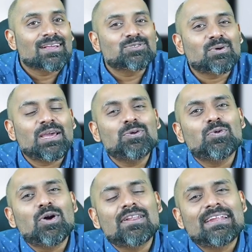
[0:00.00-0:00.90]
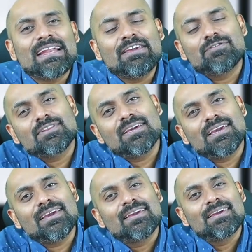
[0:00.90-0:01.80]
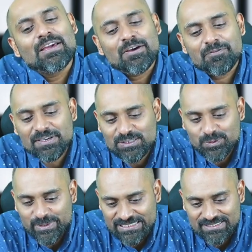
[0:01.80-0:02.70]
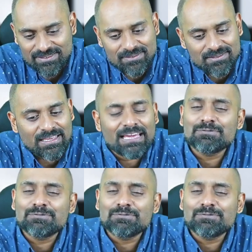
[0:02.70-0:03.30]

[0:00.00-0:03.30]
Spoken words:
So are you all ready for the first question?